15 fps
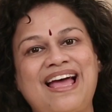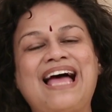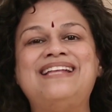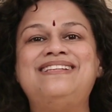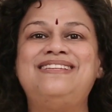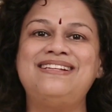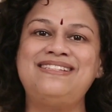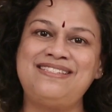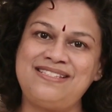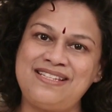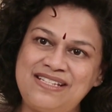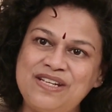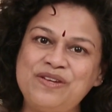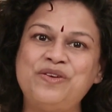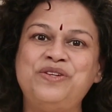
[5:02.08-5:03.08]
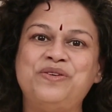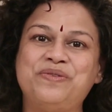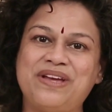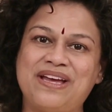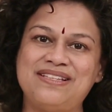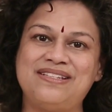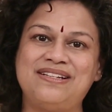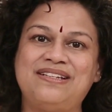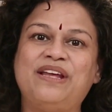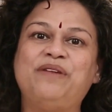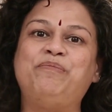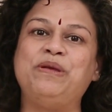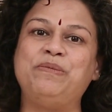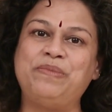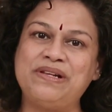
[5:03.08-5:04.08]
and just sitting on your gadget
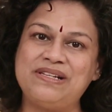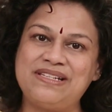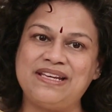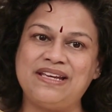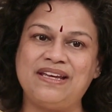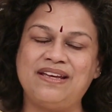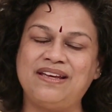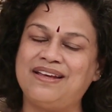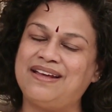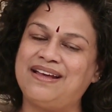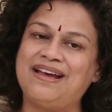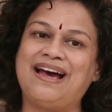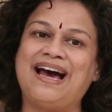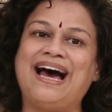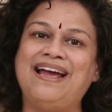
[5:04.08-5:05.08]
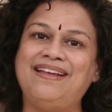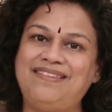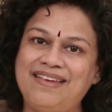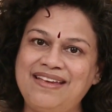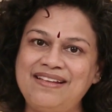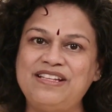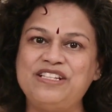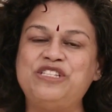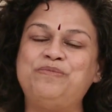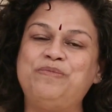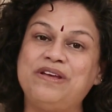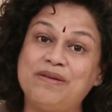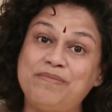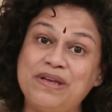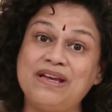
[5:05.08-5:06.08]
that people say, I think this is
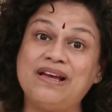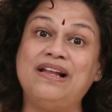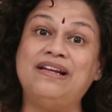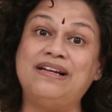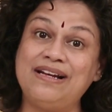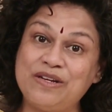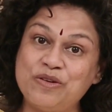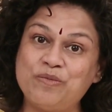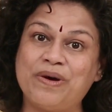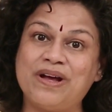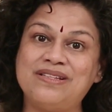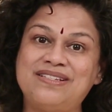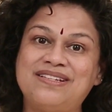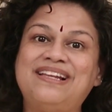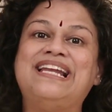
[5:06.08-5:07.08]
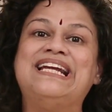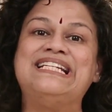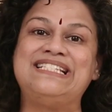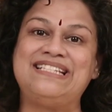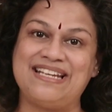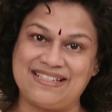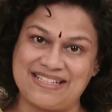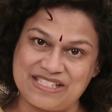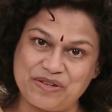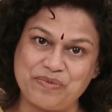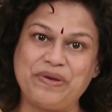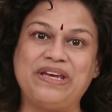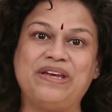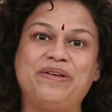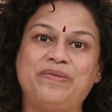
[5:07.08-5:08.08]
becoming a little too much, let's take this
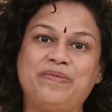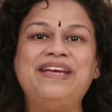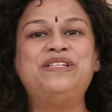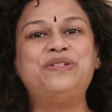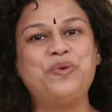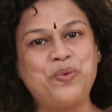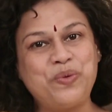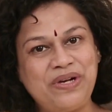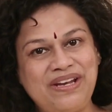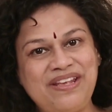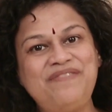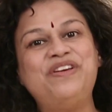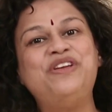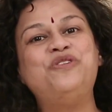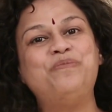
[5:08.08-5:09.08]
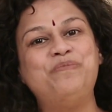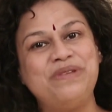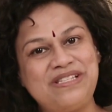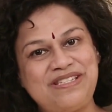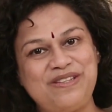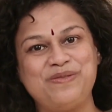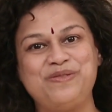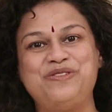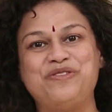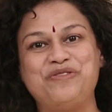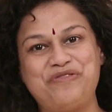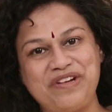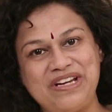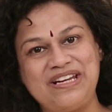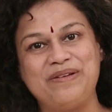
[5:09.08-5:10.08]
away. It's only when you misuse your
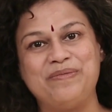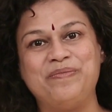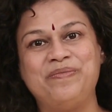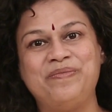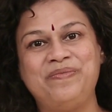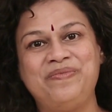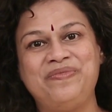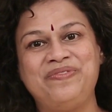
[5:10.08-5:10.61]
freedom